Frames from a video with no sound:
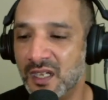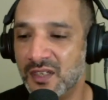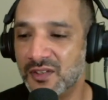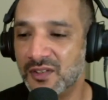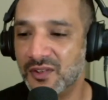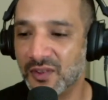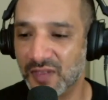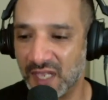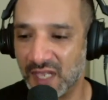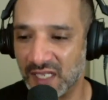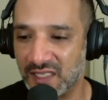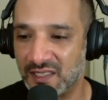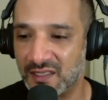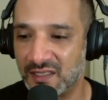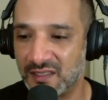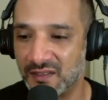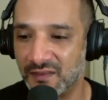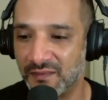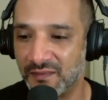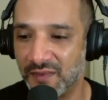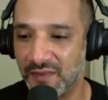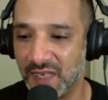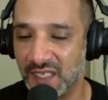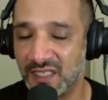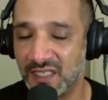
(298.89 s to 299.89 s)
So that's
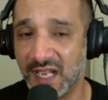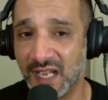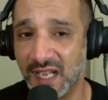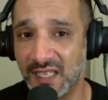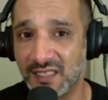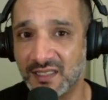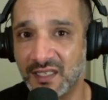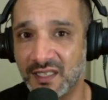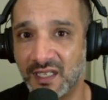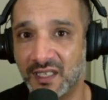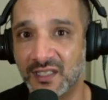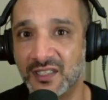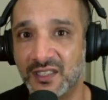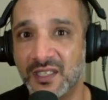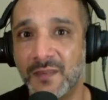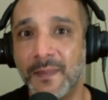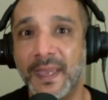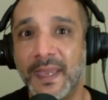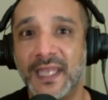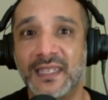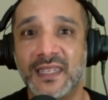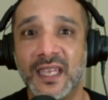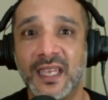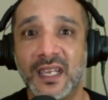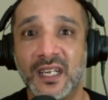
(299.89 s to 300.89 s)
fantastic to
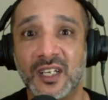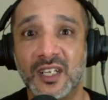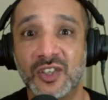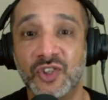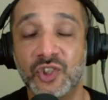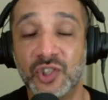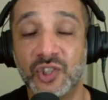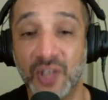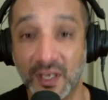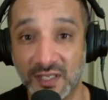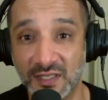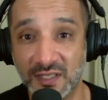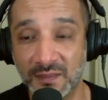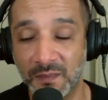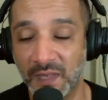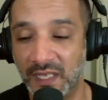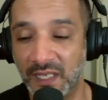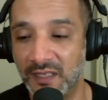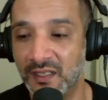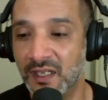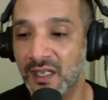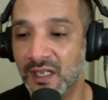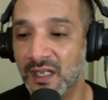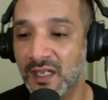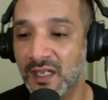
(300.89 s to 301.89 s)
make that adjustment.